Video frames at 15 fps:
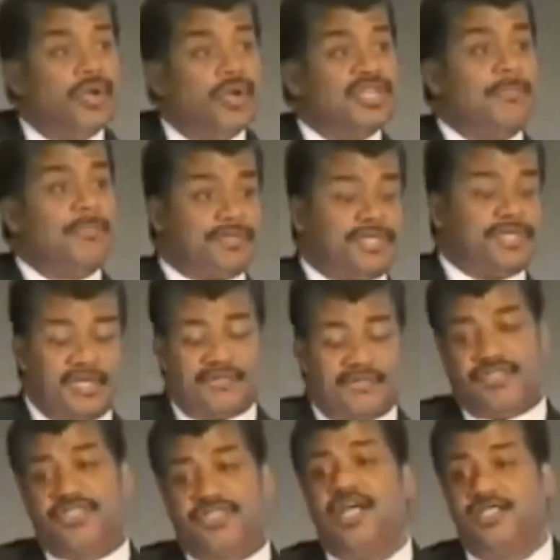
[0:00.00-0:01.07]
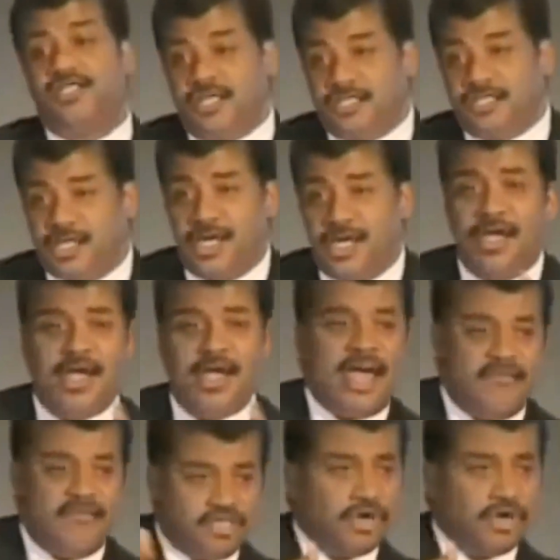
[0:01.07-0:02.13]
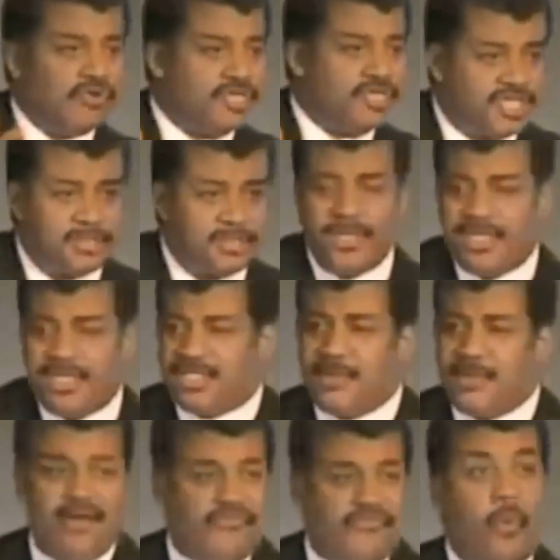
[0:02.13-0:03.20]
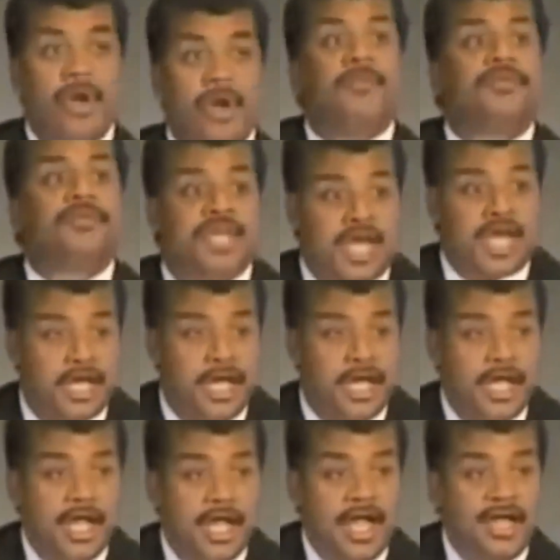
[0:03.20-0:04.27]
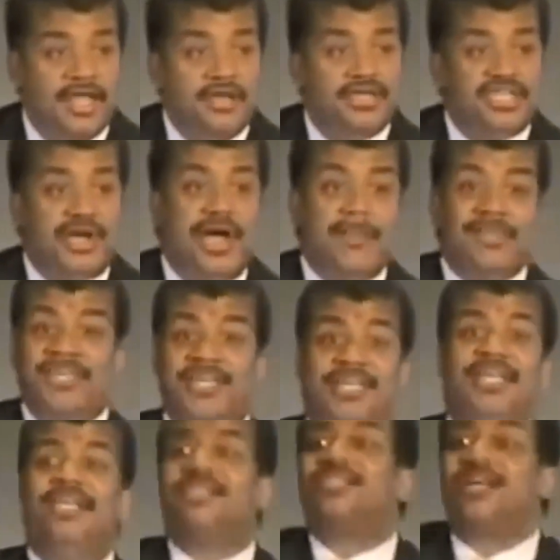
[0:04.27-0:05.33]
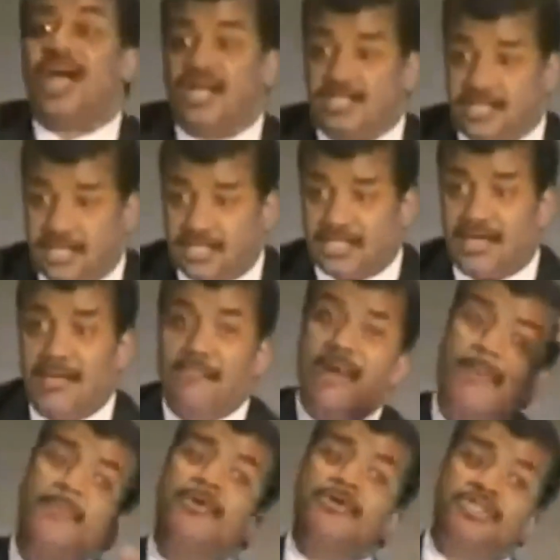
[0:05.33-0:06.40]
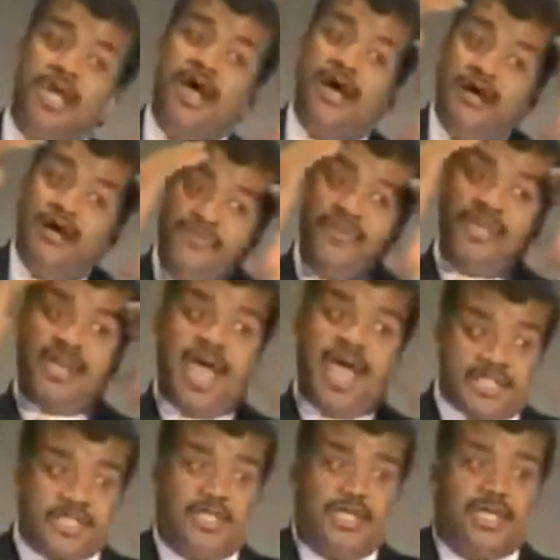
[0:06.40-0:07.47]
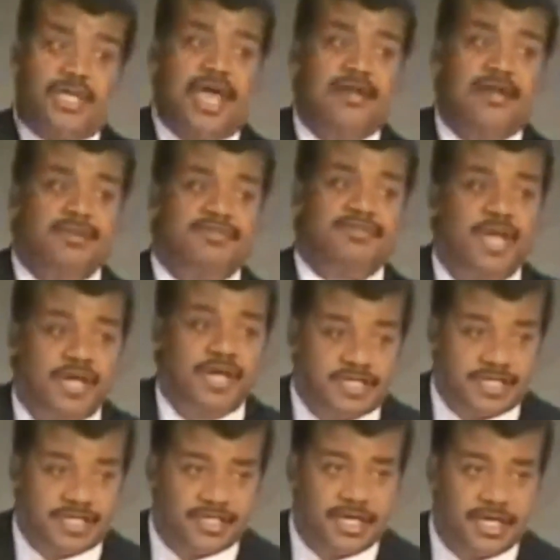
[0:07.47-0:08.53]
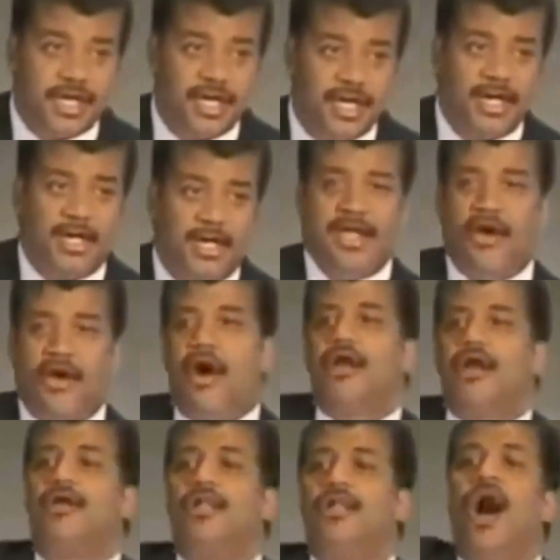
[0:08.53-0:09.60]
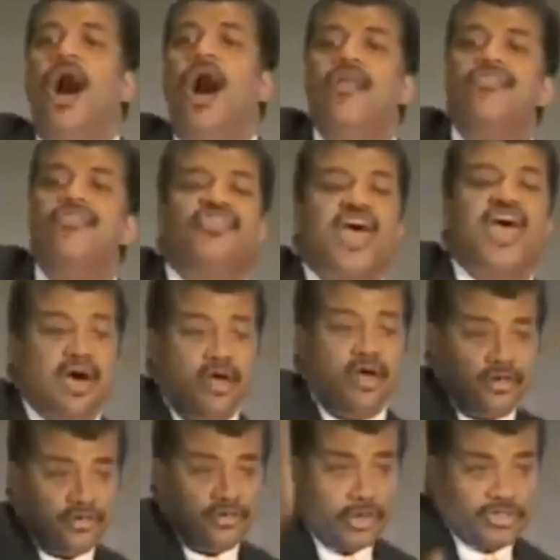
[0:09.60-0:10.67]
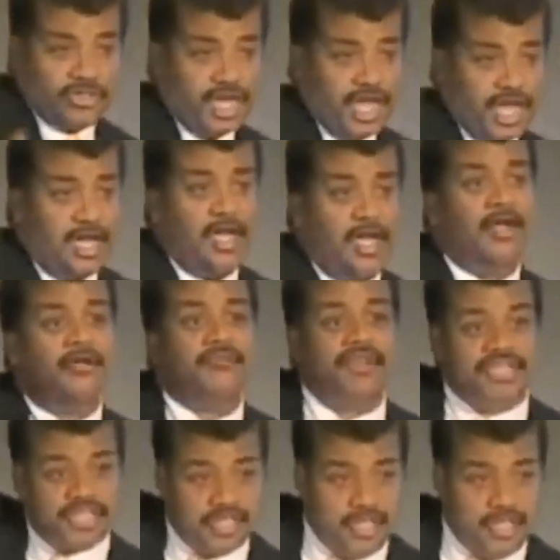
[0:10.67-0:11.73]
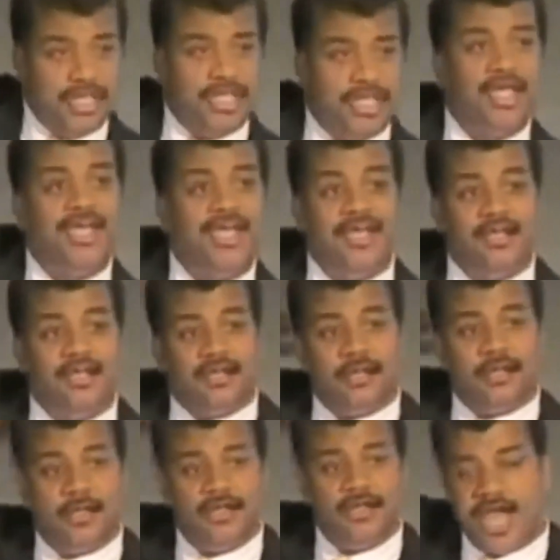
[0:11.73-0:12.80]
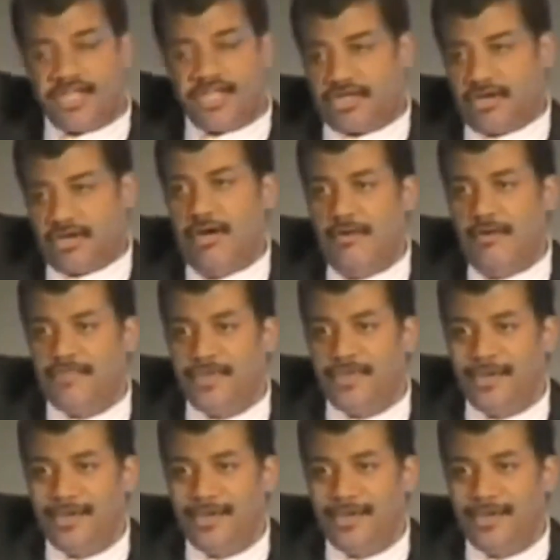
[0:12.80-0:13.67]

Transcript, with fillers: you ask, what is that percentage for scientists? Averaged over disciplines, it's about 40%. And then you say, how about the elite scientists, members of the National Academy of Sciences? An article on that, those data recently in Nature